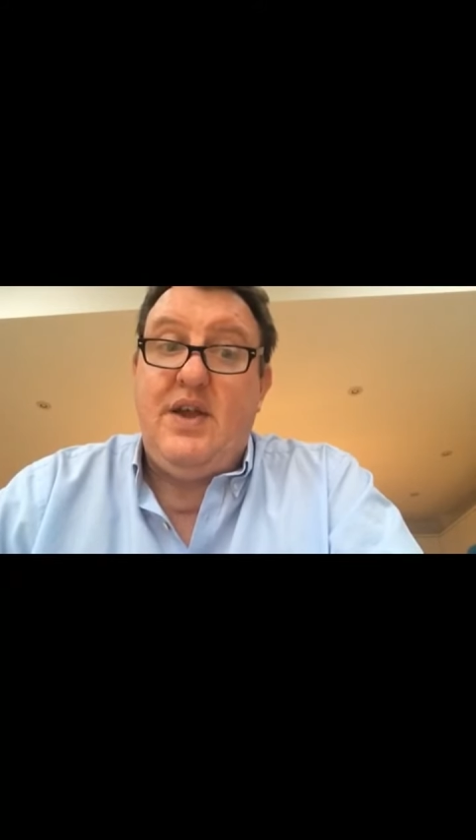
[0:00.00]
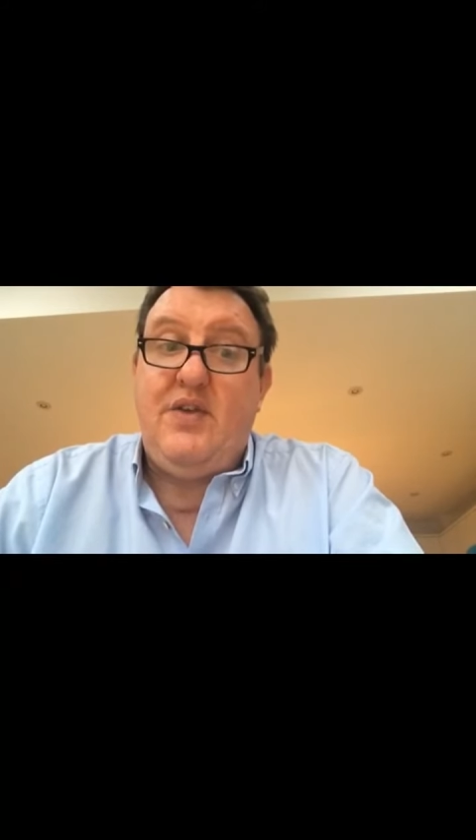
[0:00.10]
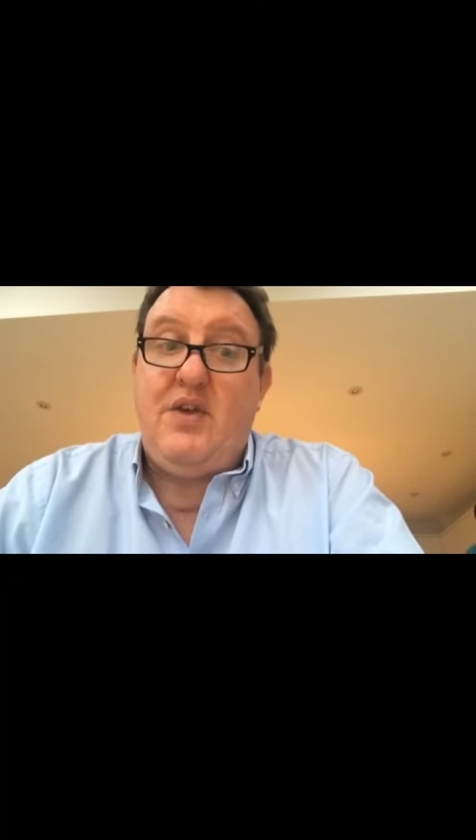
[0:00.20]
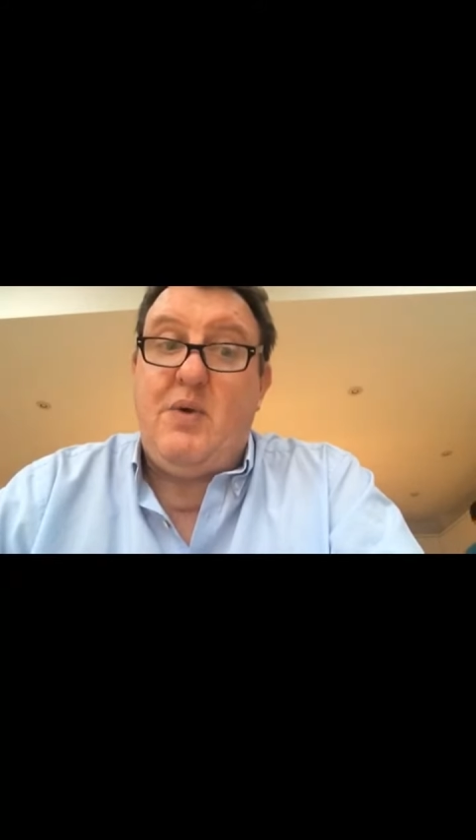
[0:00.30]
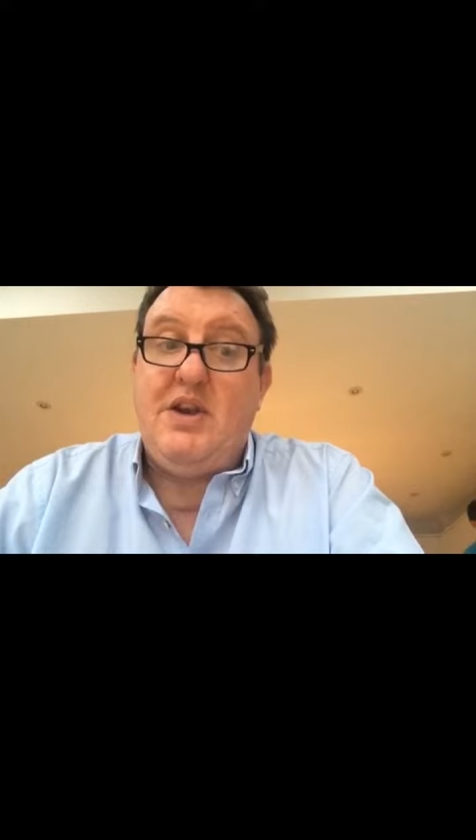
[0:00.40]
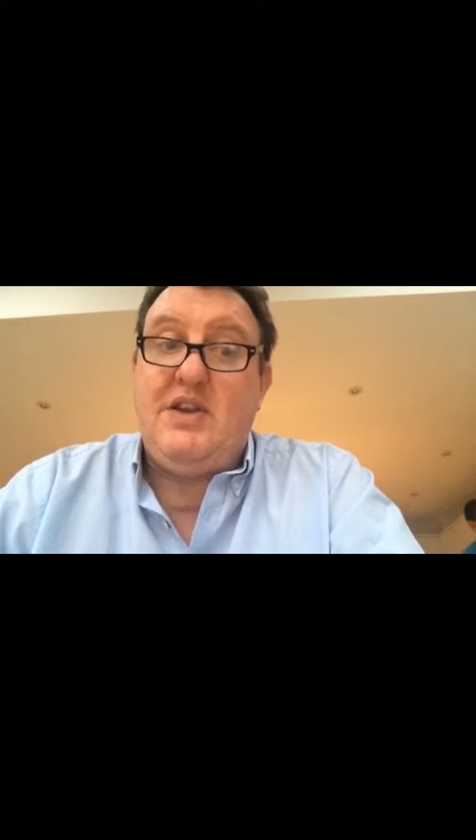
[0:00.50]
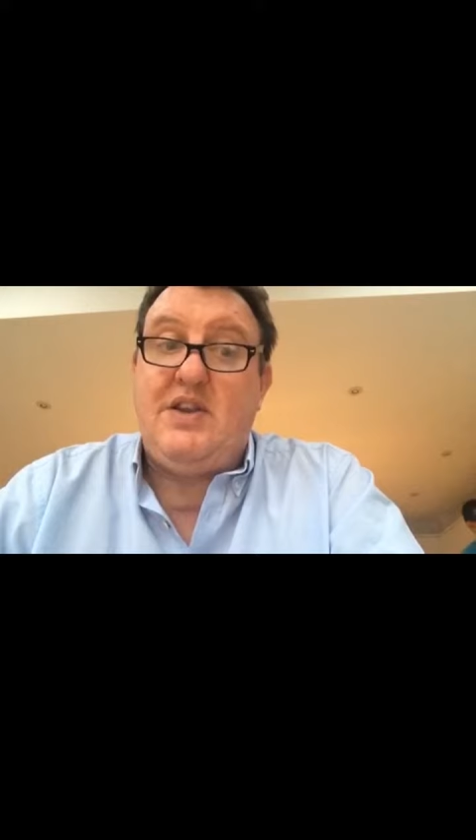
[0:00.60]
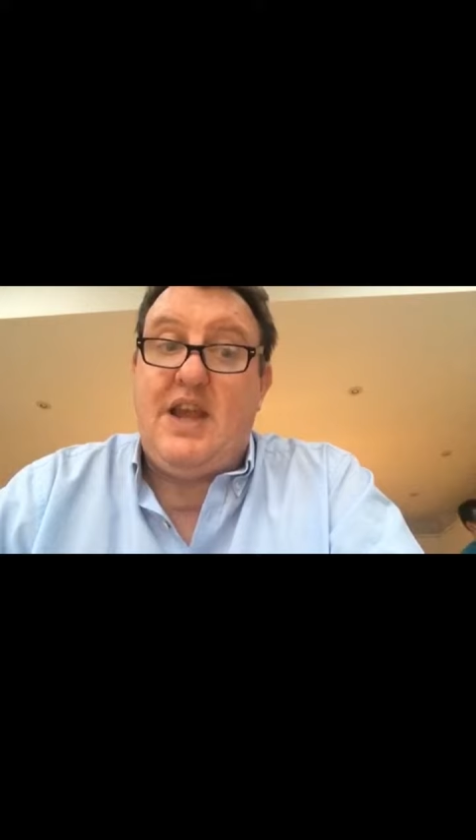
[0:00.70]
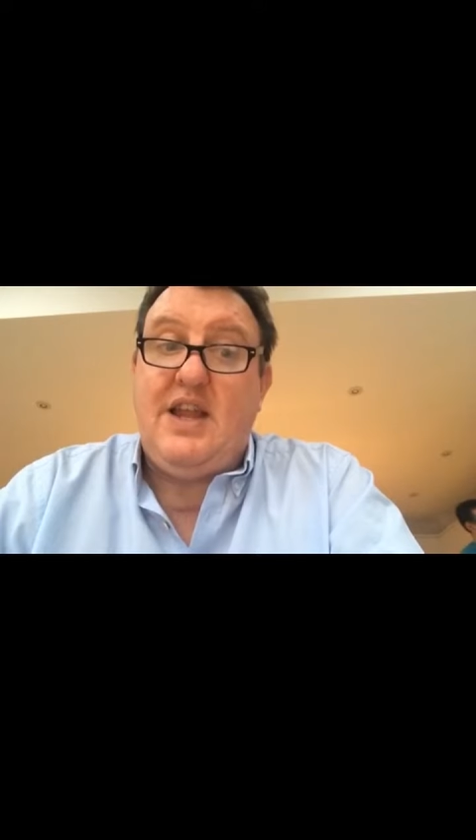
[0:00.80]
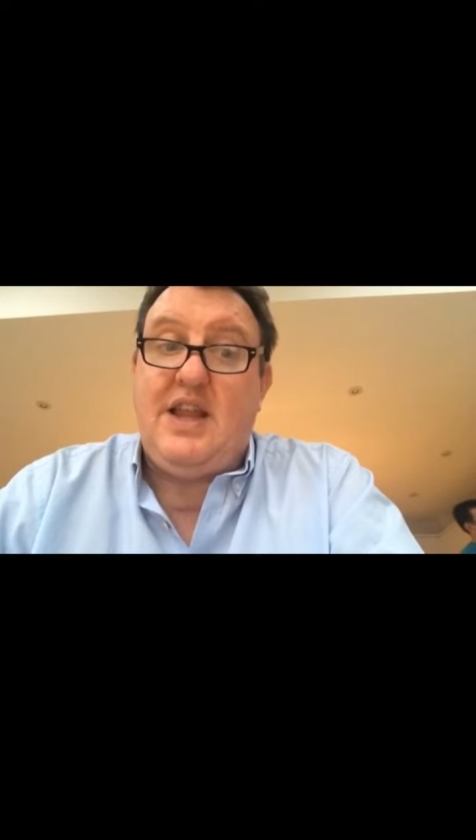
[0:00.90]
So I wanted to
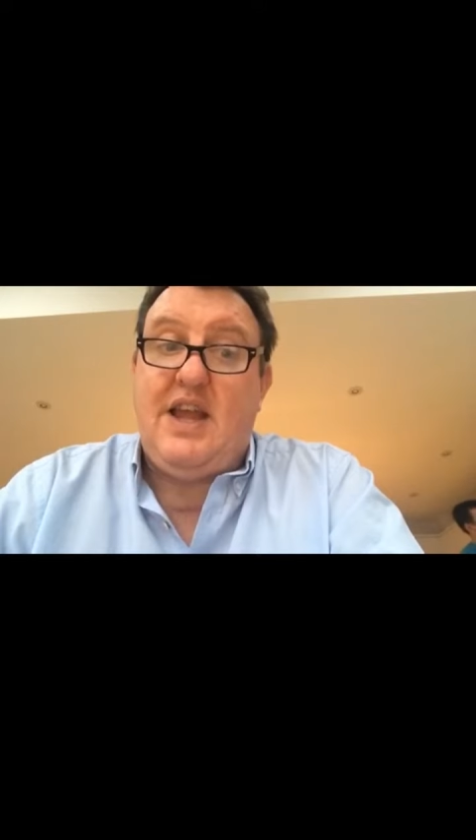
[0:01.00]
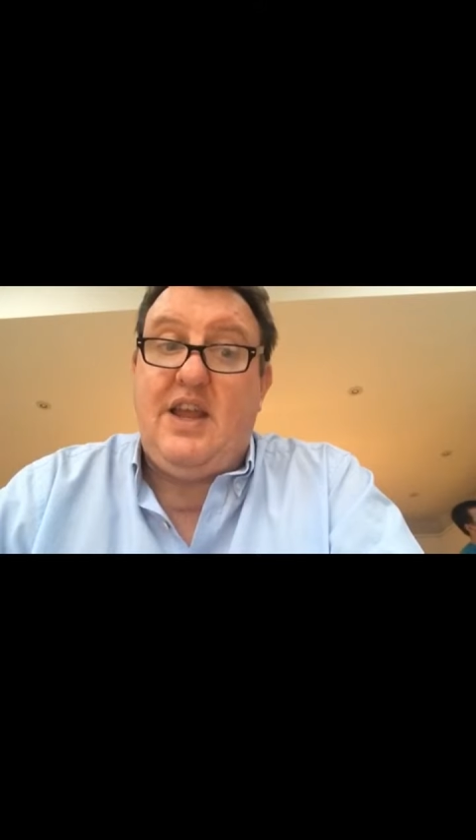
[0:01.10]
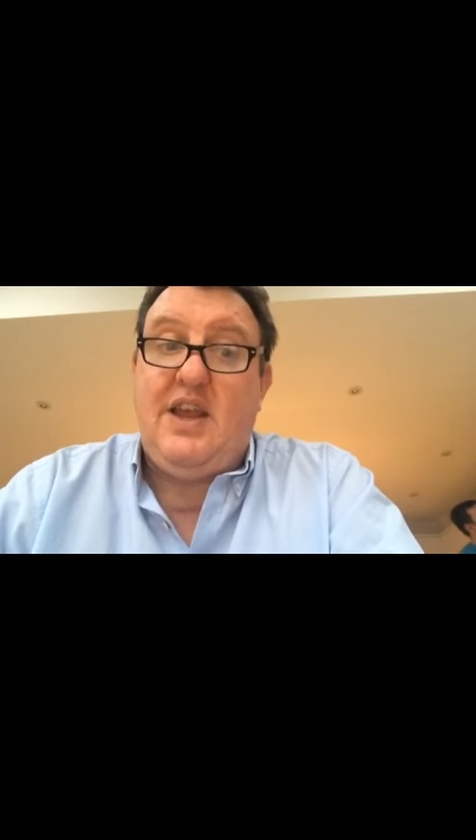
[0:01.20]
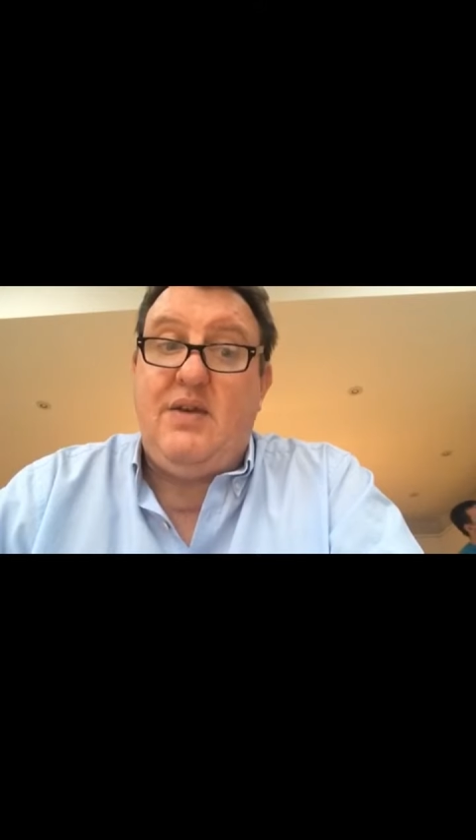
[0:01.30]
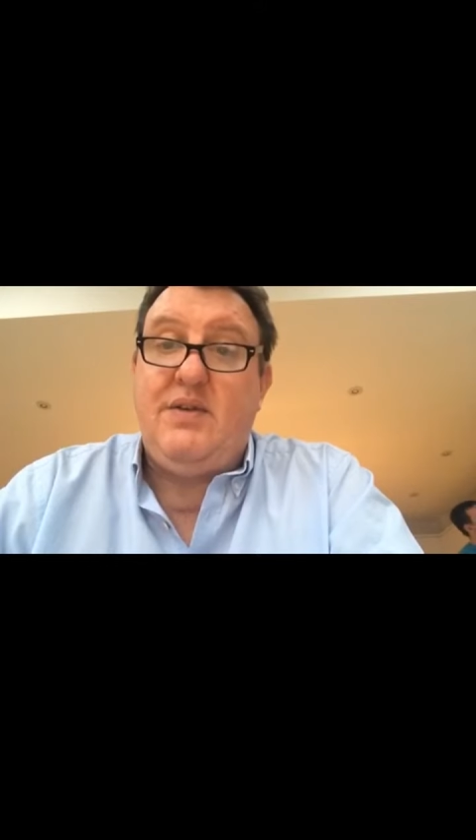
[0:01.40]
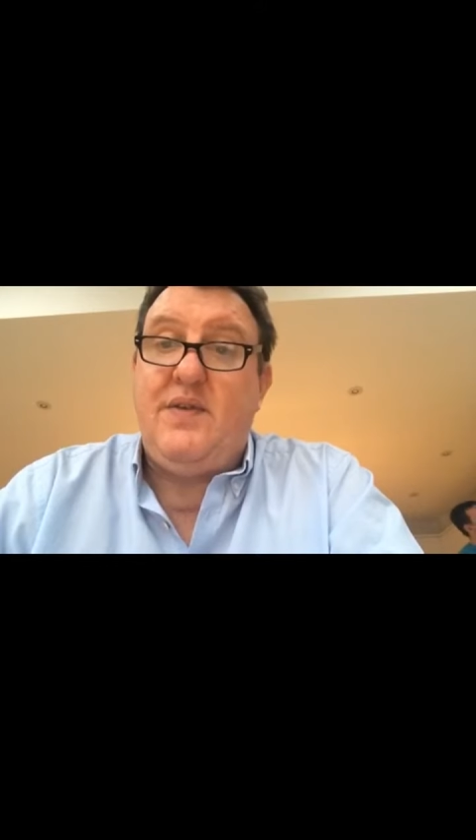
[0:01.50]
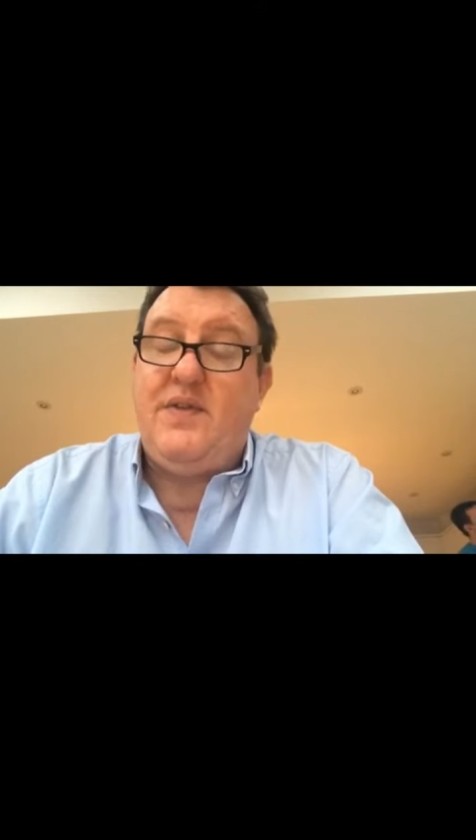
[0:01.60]
say thank you.